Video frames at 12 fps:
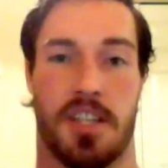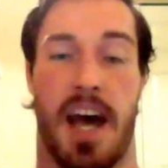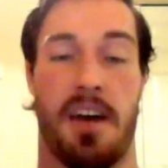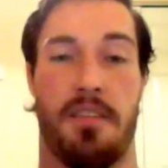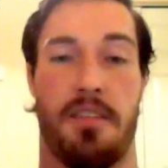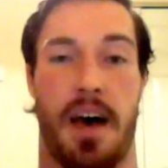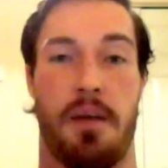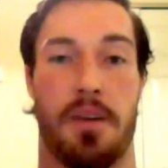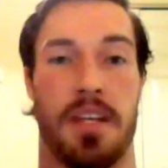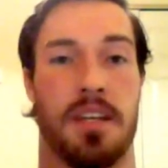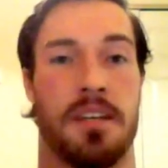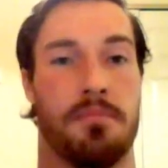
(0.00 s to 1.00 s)
To have that
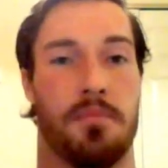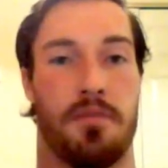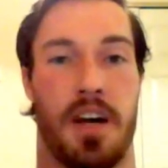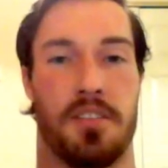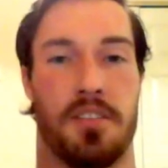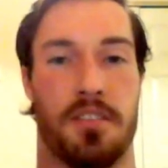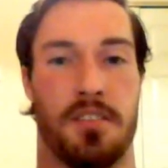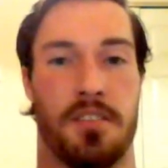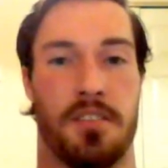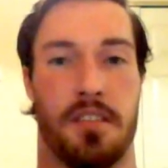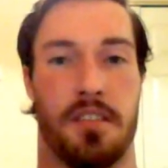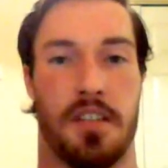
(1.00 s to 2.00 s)
many professors
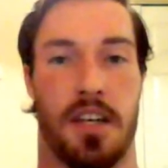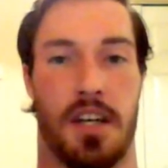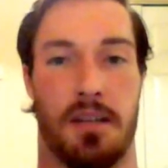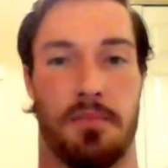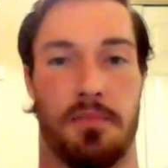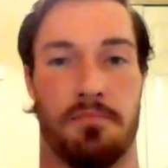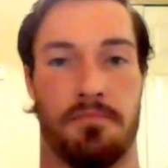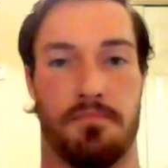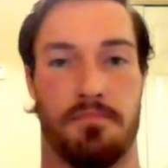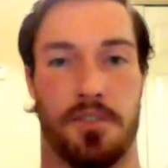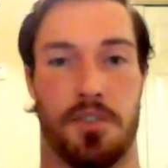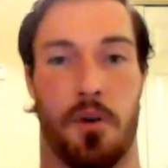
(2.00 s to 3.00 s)
um,
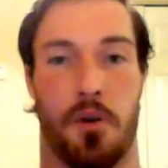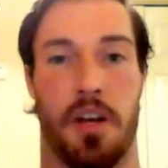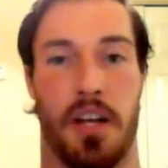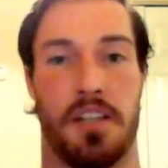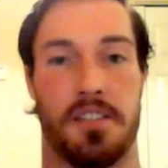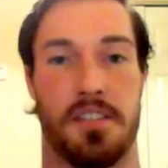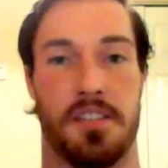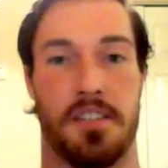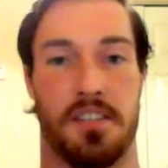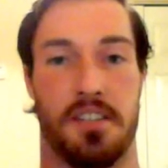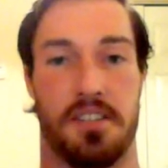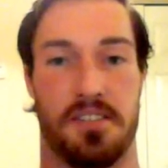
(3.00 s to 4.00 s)
join in to
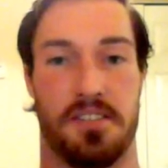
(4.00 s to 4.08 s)
to